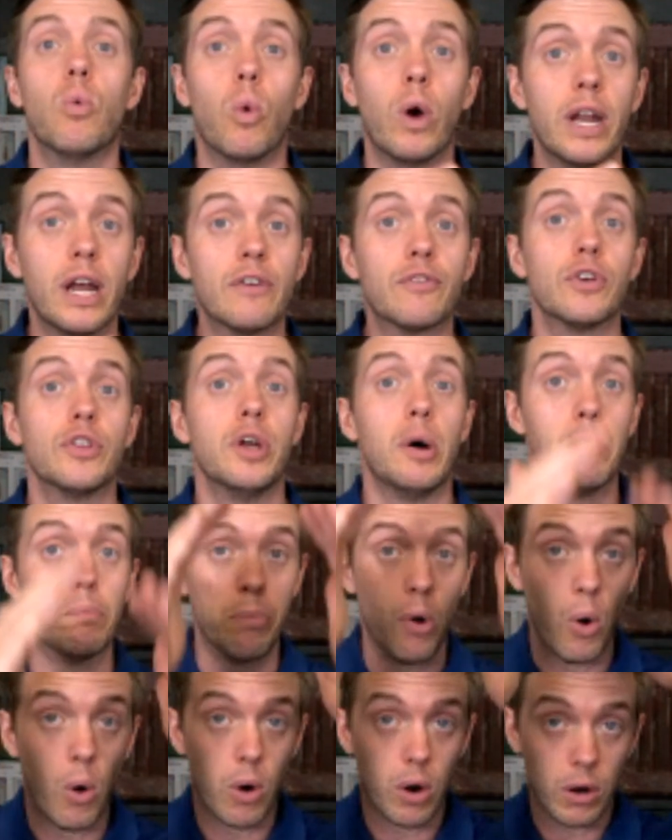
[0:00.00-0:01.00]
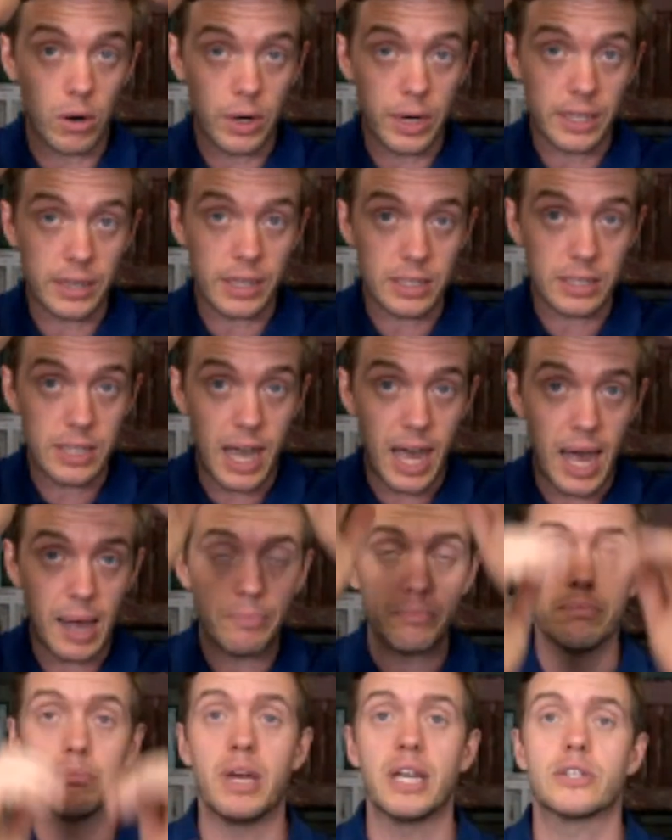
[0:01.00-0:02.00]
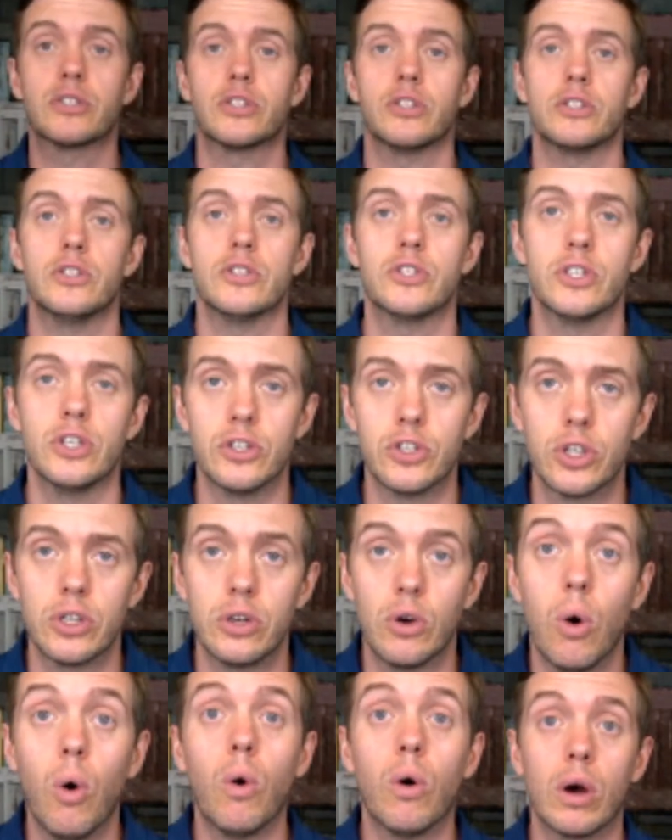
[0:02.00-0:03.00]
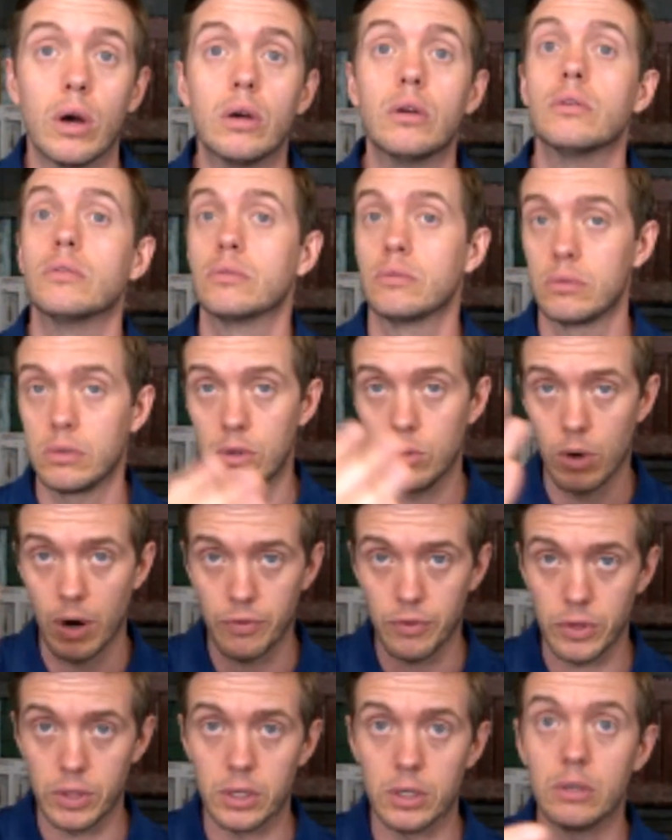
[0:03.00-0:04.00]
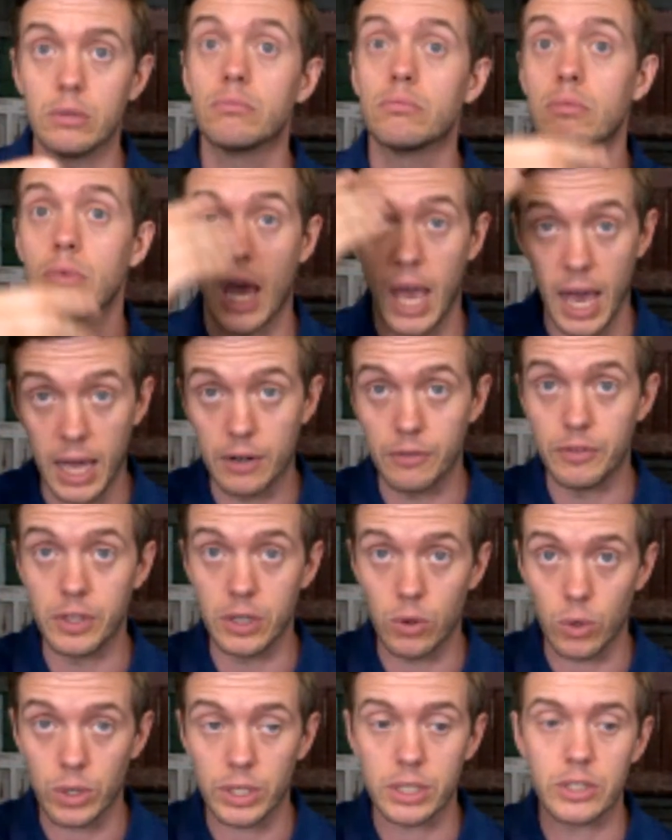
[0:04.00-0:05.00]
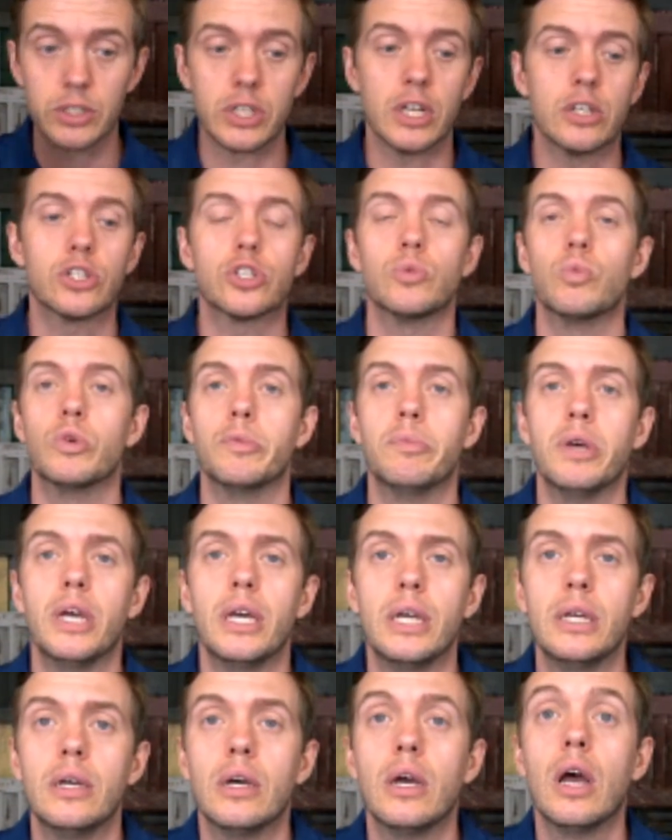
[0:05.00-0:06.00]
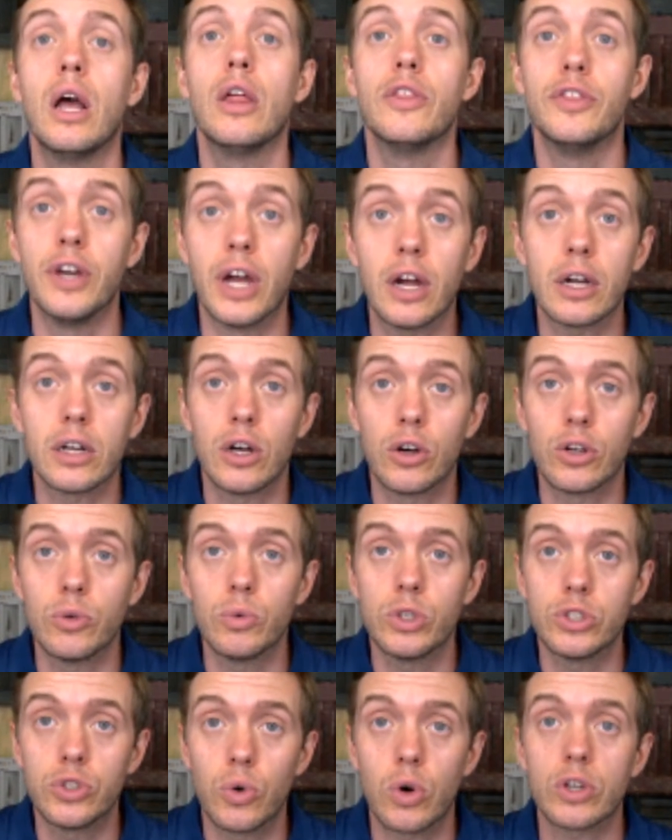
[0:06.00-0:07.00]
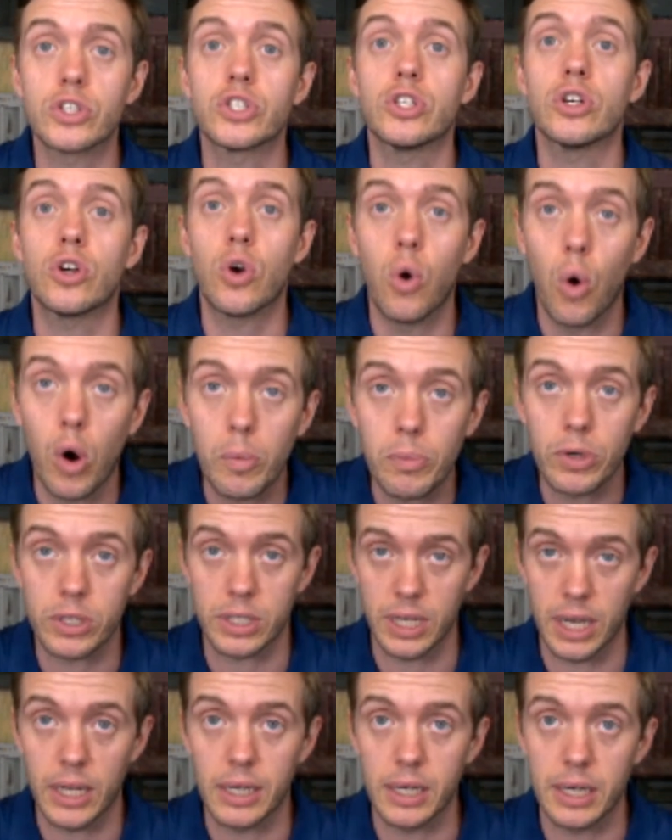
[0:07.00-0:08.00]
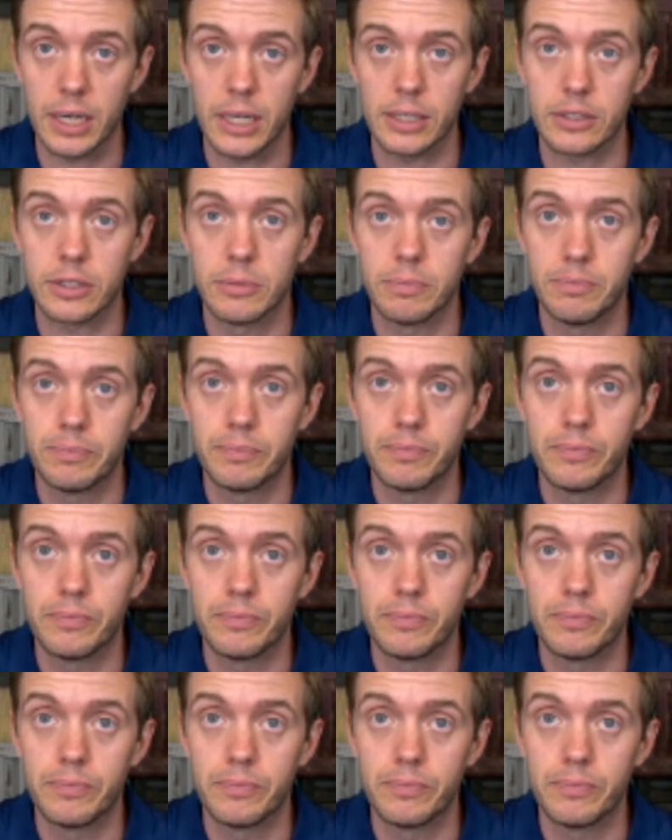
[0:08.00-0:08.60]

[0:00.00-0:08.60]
Whenever the board at the top makes the decision, or whoever the head of the organization would be, they're going to endorse the corporate candidate.